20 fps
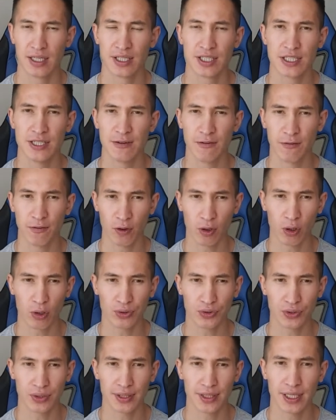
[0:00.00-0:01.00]

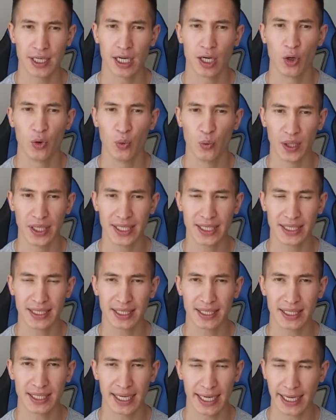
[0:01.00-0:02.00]
Default, weak,
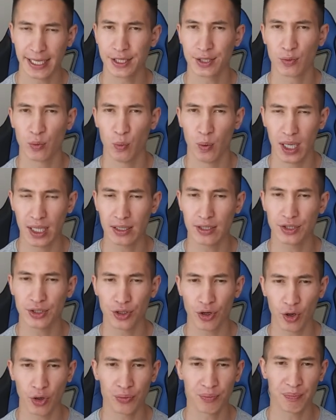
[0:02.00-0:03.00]
and
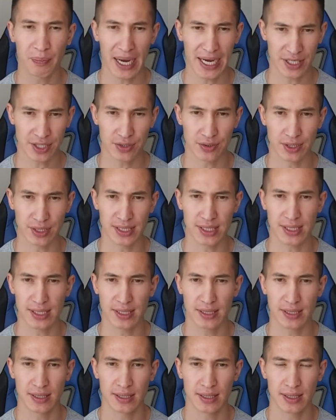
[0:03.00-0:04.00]
well-known passwords,
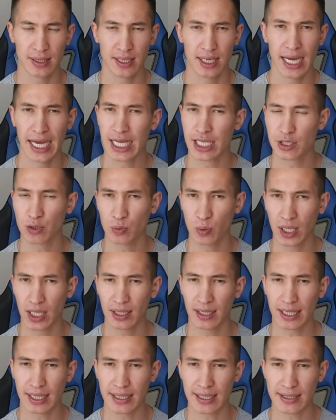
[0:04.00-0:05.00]
as well
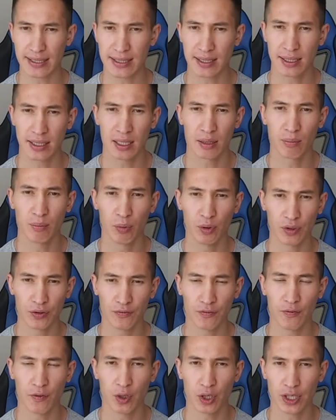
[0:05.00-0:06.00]
as brute
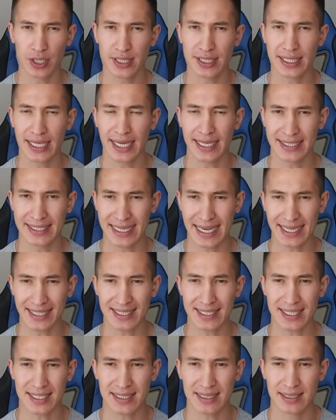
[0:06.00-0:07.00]
force
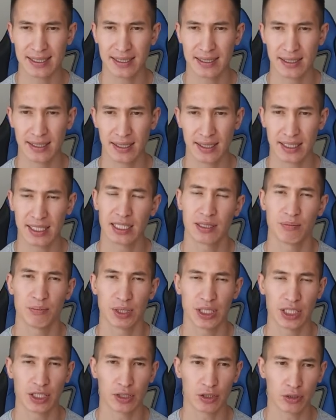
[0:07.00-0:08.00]
attacks, can
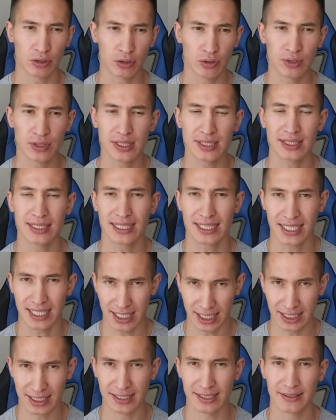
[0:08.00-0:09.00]
be included
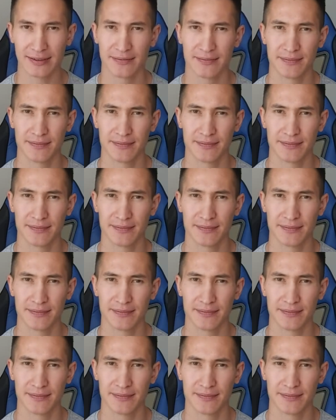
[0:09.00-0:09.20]
here.